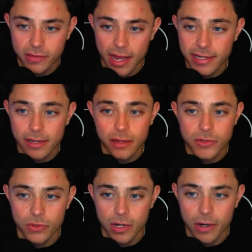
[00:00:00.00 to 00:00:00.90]
I did
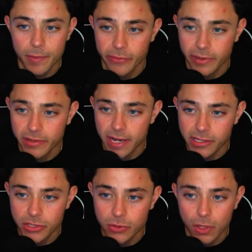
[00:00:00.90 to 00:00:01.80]
so sorry by the way, I
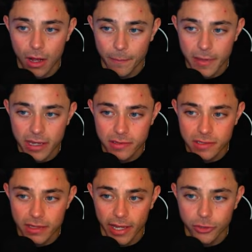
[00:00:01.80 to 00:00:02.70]
can do copy
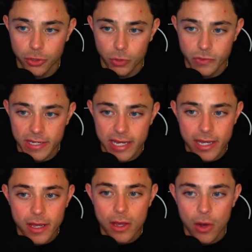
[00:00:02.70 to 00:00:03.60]
like control C,
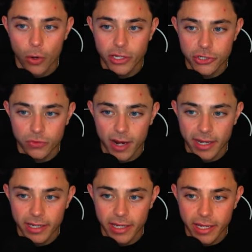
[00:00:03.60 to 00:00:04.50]
or you can just right
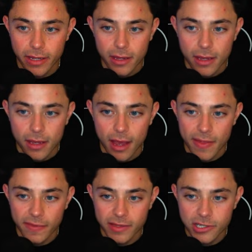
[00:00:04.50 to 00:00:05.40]
click it, and
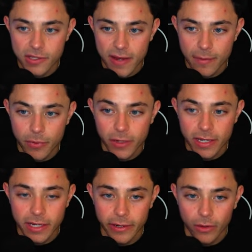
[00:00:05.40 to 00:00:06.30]
then let's just say I put it in
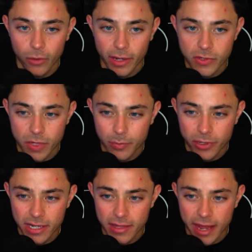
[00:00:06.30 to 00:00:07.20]
here. Okay, so I put it
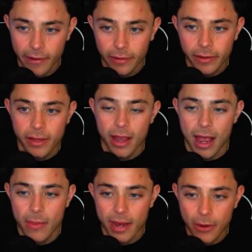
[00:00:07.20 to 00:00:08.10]
in there,
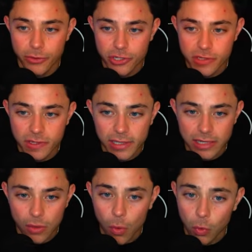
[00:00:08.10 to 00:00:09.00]
and then I would just delete
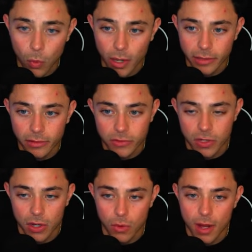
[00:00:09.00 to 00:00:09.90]
the old one.
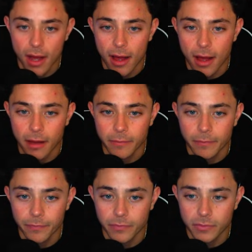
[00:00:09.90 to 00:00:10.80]
So um,
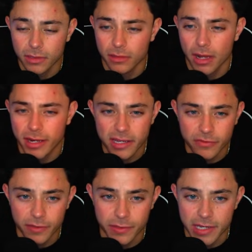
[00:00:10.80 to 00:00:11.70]
I guess
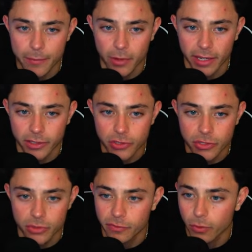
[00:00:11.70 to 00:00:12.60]
for example, I could just
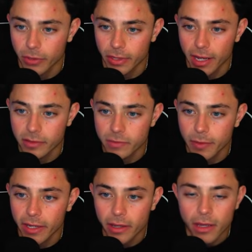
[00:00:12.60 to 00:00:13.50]
do it for you guys,
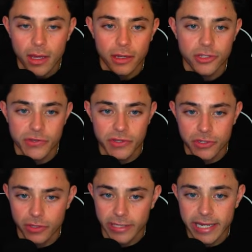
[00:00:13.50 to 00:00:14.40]
but just
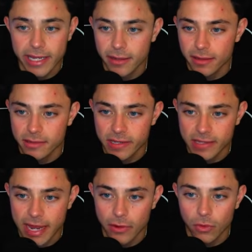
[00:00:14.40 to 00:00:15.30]
delete it. it says
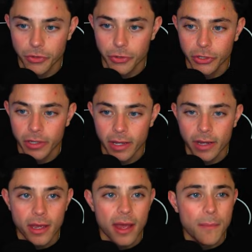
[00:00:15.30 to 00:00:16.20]
handle, you're good.
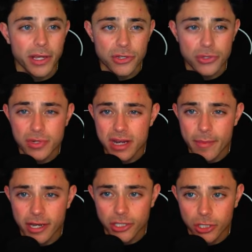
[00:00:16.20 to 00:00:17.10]
But you do need to
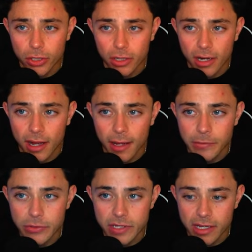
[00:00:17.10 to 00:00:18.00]
make sure um,
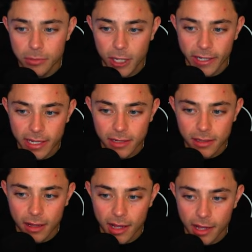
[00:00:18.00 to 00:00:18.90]
using a plugin,
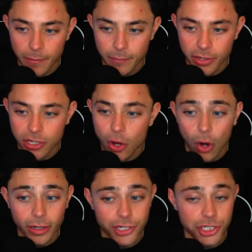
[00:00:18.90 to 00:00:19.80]
um, but it
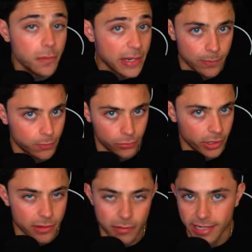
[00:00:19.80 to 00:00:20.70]
already should be
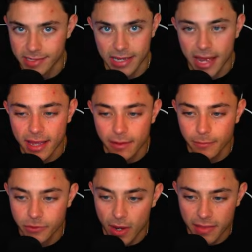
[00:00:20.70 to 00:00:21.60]
pretty like set.
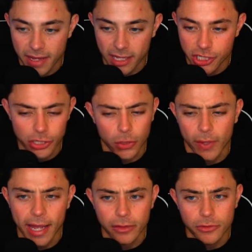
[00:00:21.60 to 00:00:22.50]
So I think actually you're
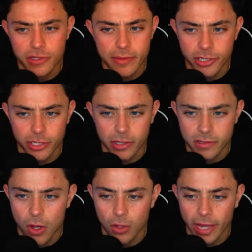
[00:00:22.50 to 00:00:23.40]
okay. You just need to make sure it is
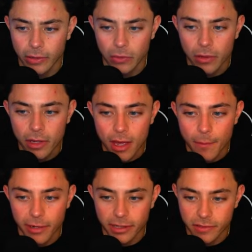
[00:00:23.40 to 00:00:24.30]
called handle.
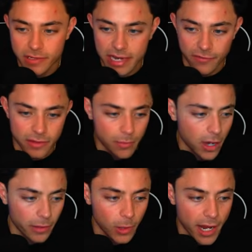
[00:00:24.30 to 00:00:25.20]
But at least you have in the
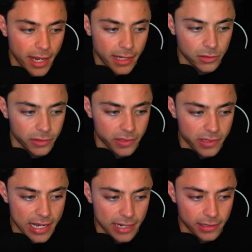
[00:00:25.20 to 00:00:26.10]
bottom right, it looks
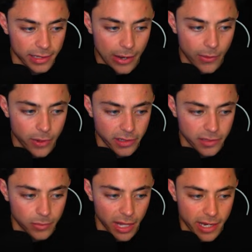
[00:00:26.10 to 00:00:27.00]
exactly like how we want it to
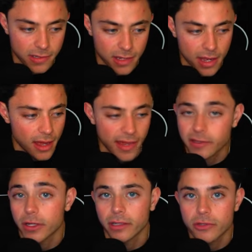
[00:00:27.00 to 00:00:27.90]
place. That's
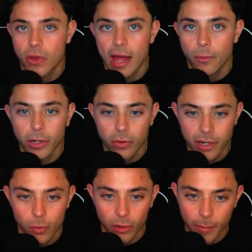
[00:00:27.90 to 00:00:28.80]
good. So that we don't need
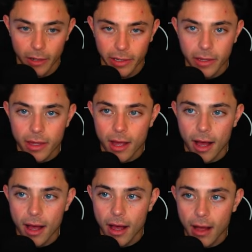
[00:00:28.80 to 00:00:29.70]
to worry about it.
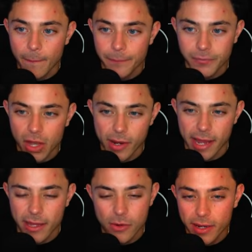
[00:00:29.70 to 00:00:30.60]
Um, okay,
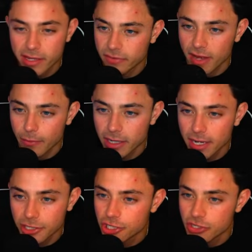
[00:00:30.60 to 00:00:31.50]
you know what? It's fine. We can
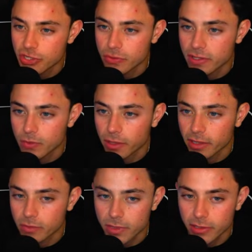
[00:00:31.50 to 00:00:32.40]
actually just use this one
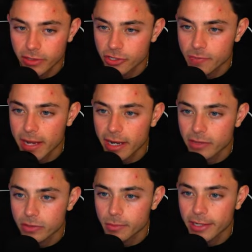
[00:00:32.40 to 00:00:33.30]
because we literally just made it,
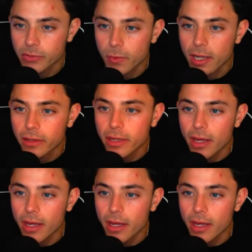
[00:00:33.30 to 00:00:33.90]
so might as well.